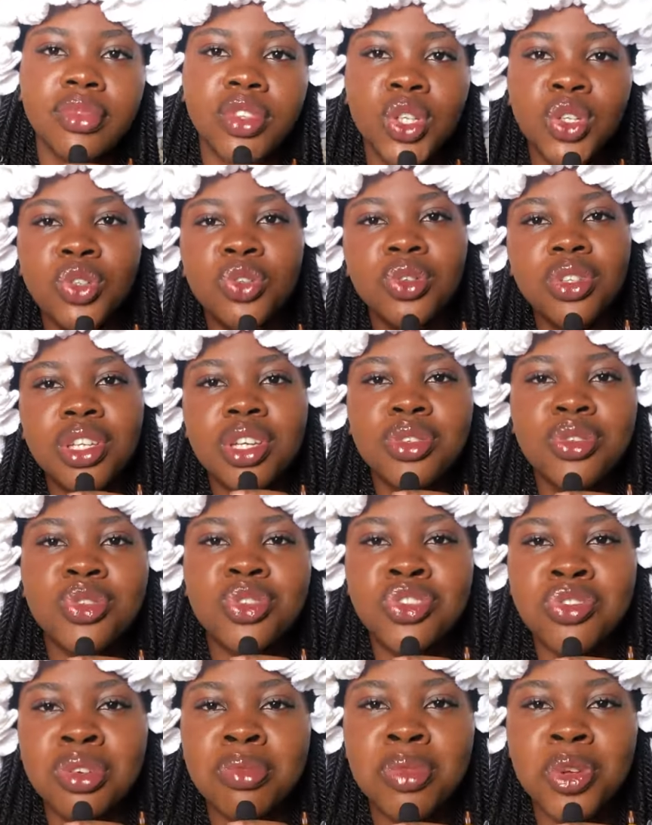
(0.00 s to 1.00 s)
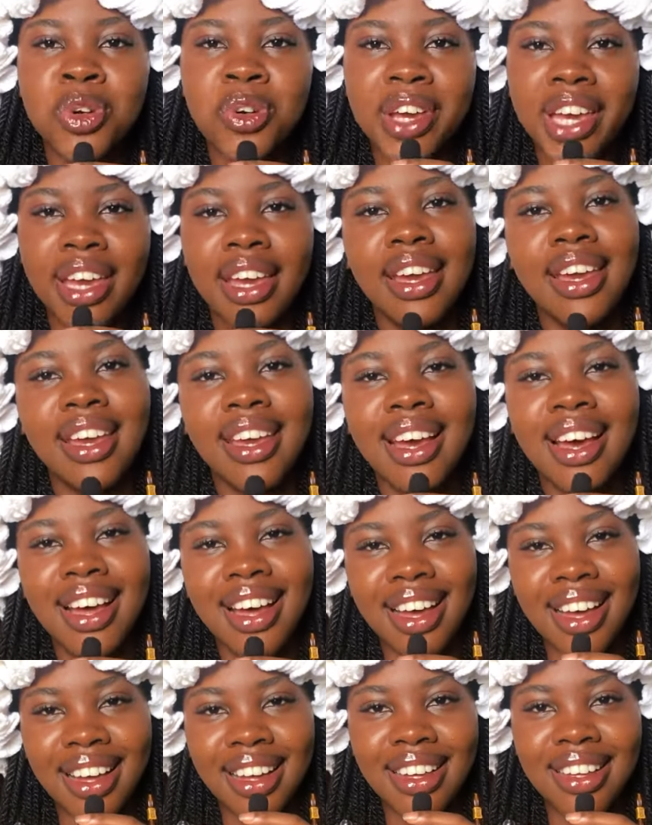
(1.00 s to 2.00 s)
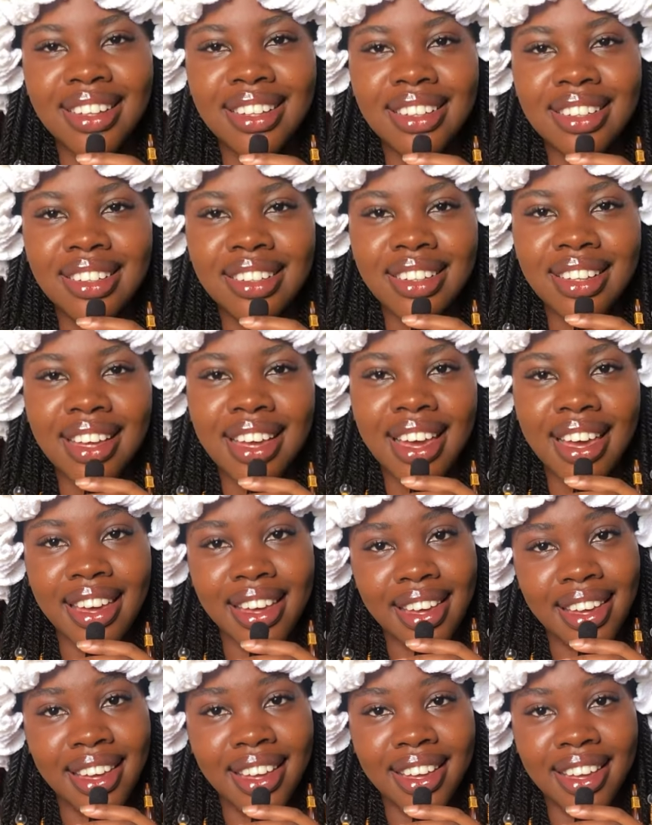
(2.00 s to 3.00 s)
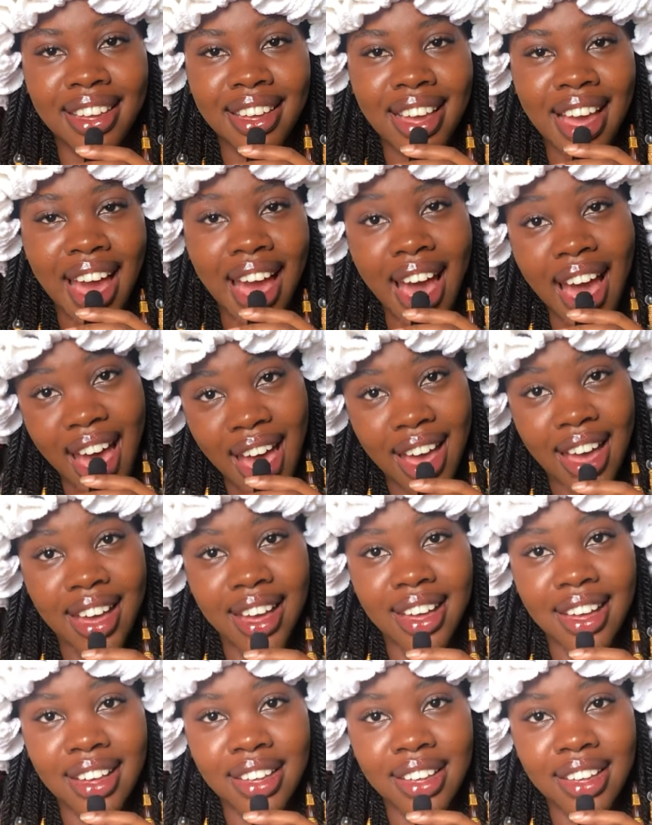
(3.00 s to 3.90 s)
you don't need to trim your hair ha hey ha